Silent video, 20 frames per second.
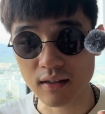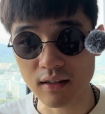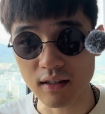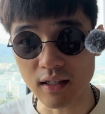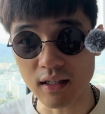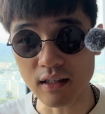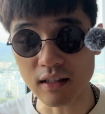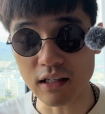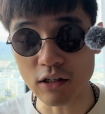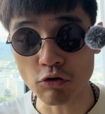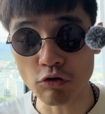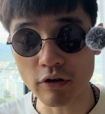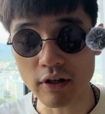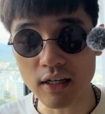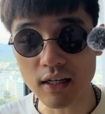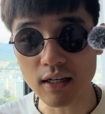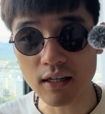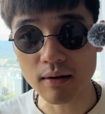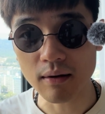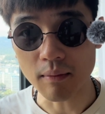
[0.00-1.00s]
in
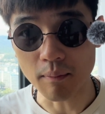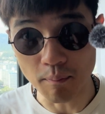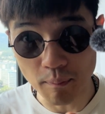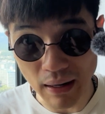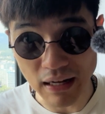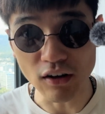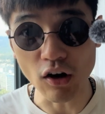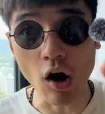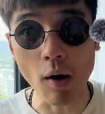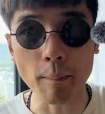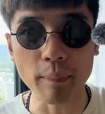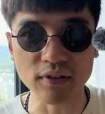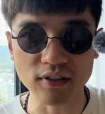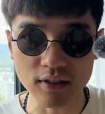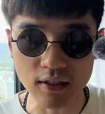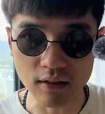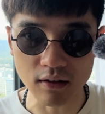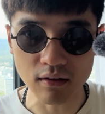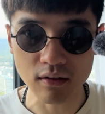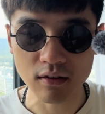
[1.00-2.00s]
degree, but
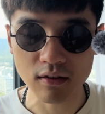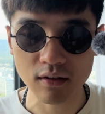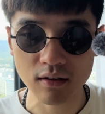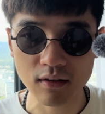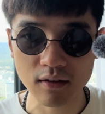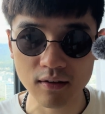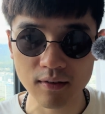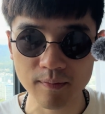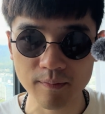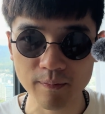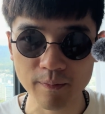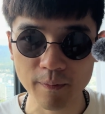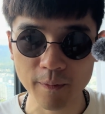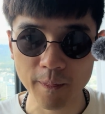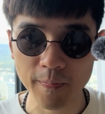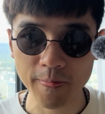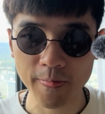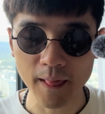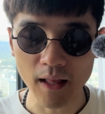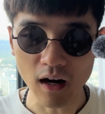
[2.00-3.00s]
opposite
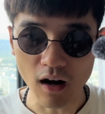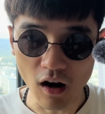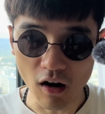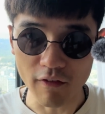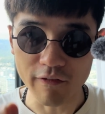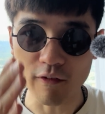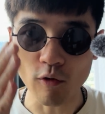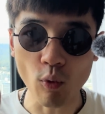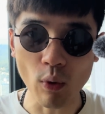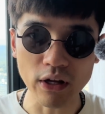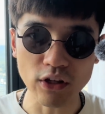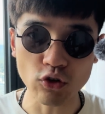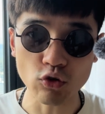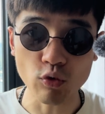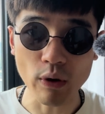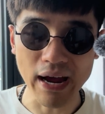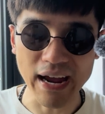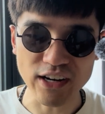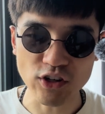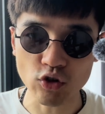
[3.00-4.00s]
of what
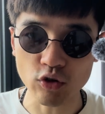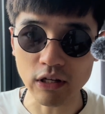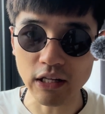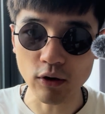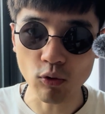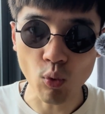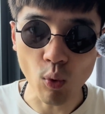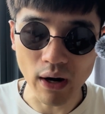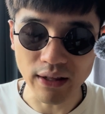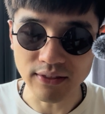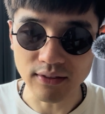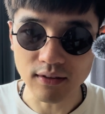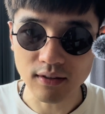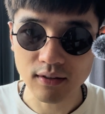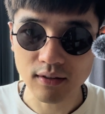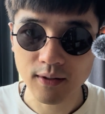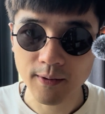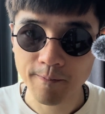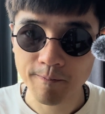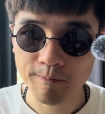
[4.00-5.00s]
you actually
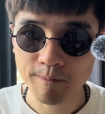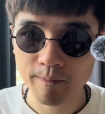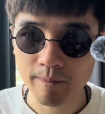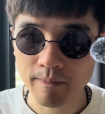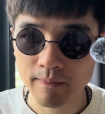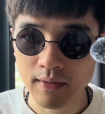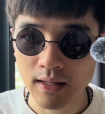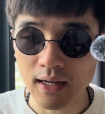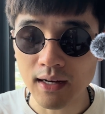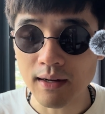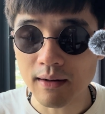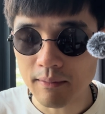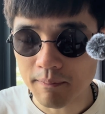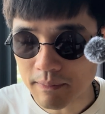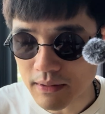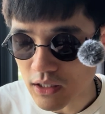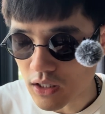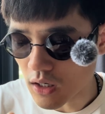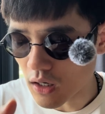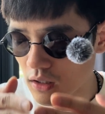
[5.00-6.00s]
want,
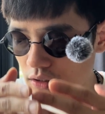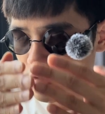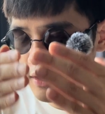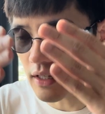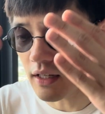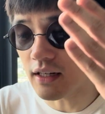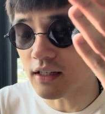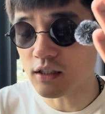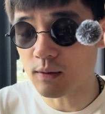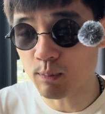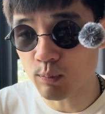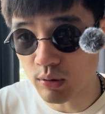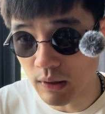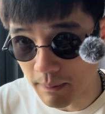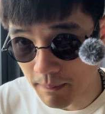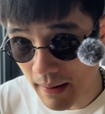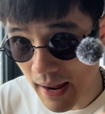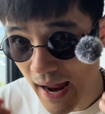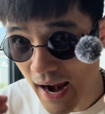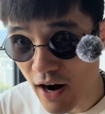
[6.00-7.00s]
because it is
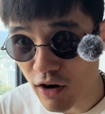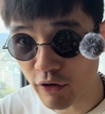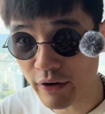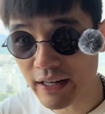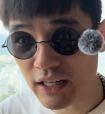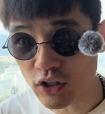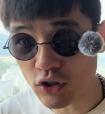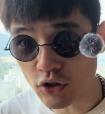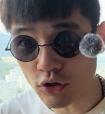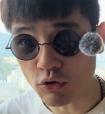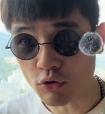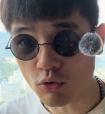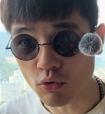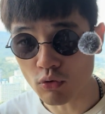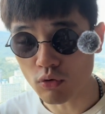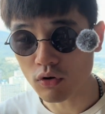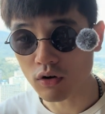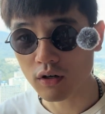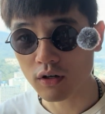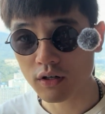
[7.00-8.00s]
preparing
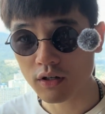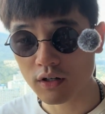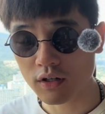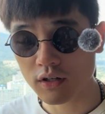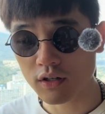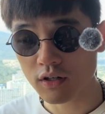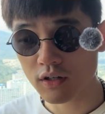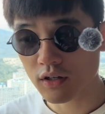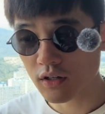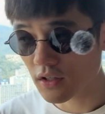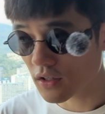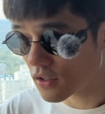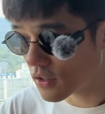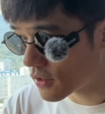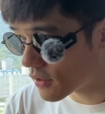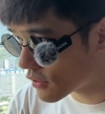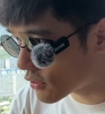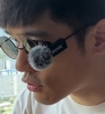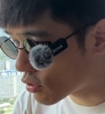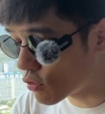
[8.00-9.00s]
you
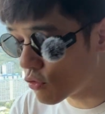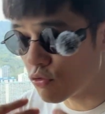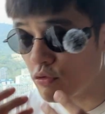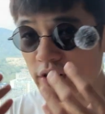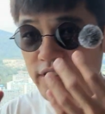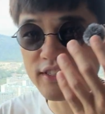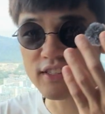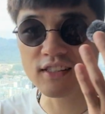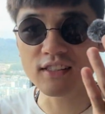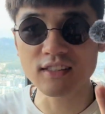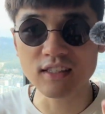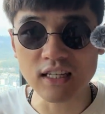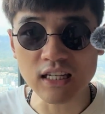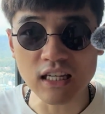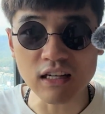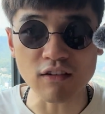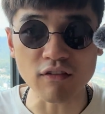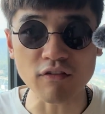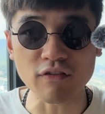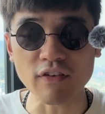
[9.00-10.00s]
to
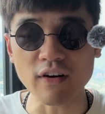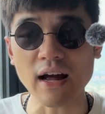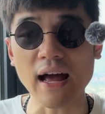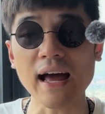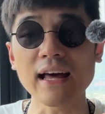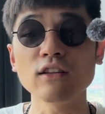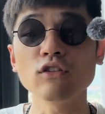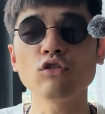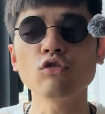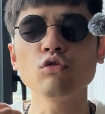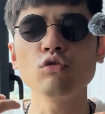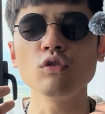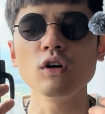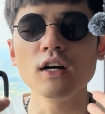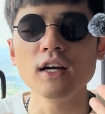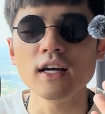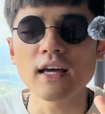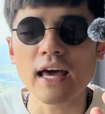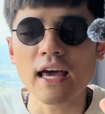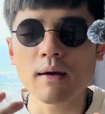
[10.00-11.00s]
receive and to
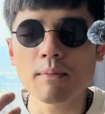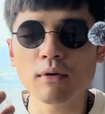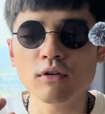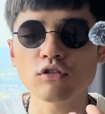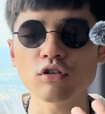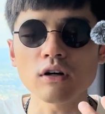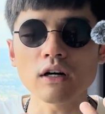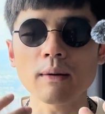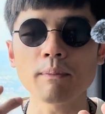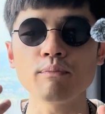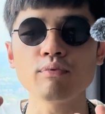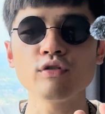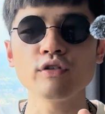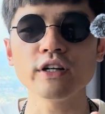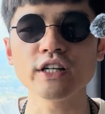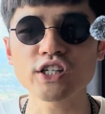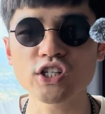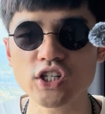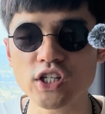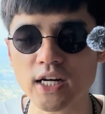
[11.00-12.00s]
able to
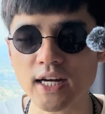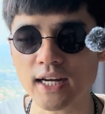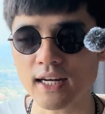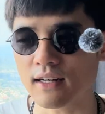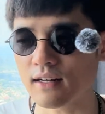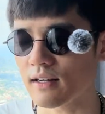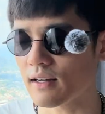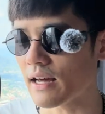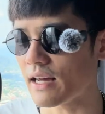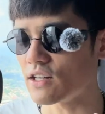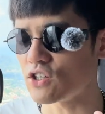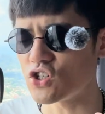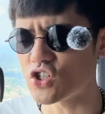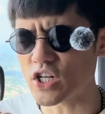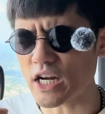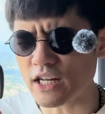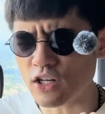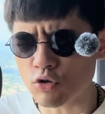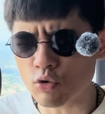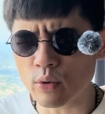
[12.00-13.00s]
appreciate and
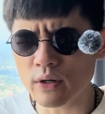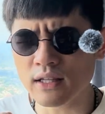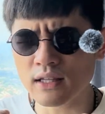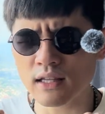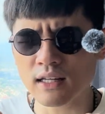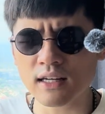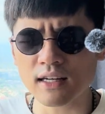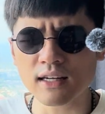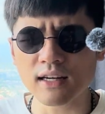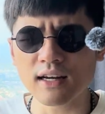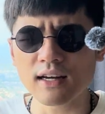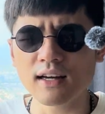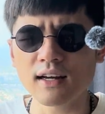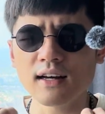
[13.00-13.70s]
genuinely